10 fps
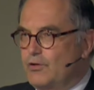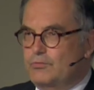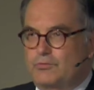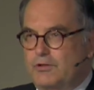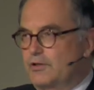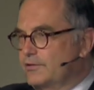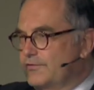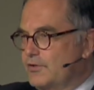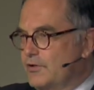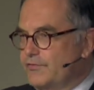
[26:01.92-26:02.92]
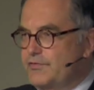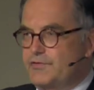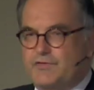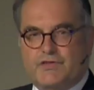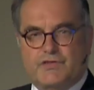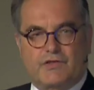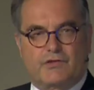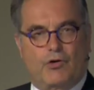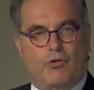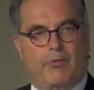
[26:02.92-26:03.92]
go to a lot of conferences
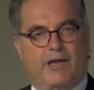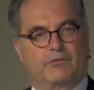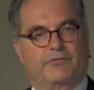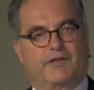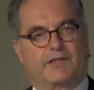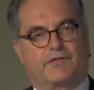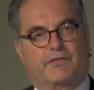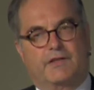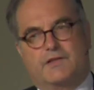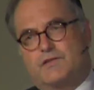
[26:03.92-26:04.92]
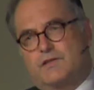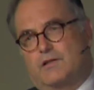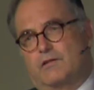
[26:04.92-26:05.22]
and know where to fix things